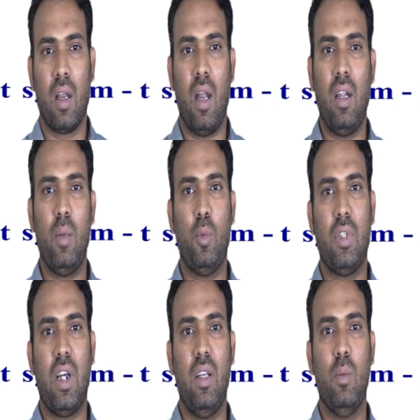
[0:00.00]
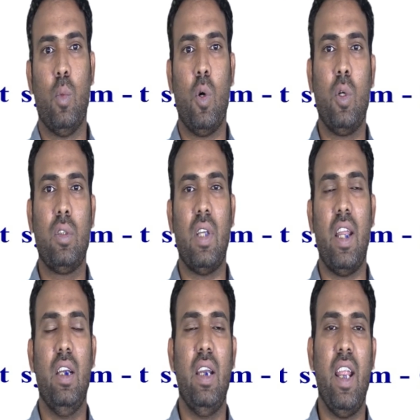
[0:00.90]
contributed in both
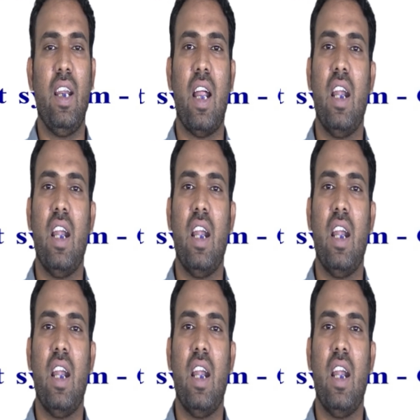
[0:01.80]
innate